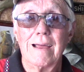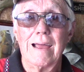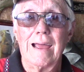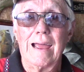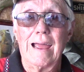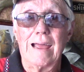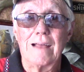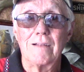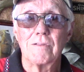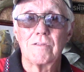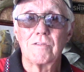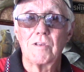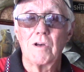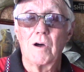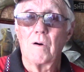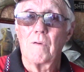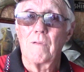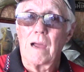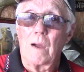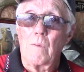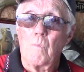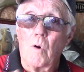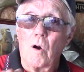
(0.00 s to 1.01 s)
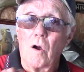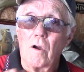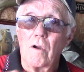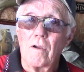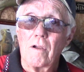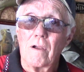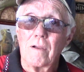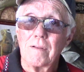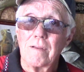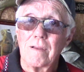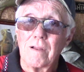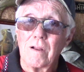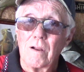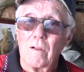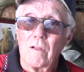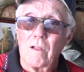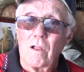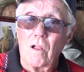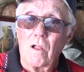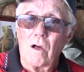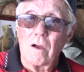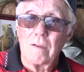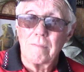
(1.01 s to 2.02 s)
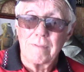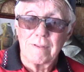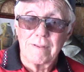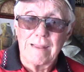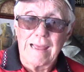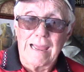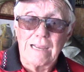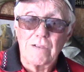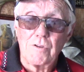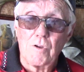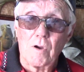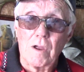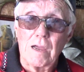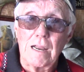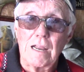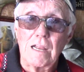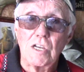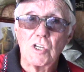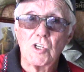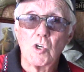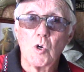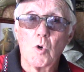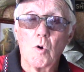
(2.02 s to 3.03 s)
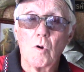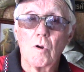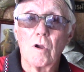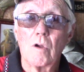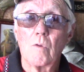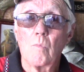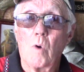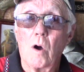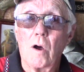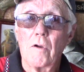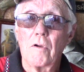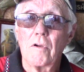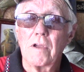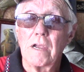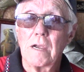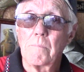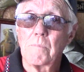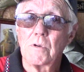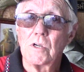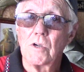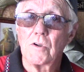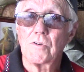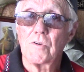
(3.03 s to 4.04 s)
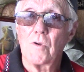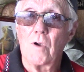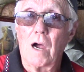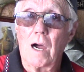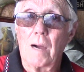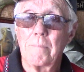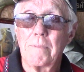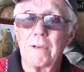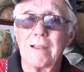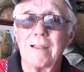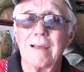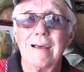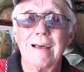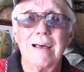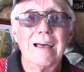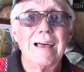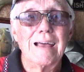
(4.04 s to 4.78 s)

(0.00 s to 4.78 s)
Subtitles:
And so that water, the days are getting shorter, water temperature's dropping.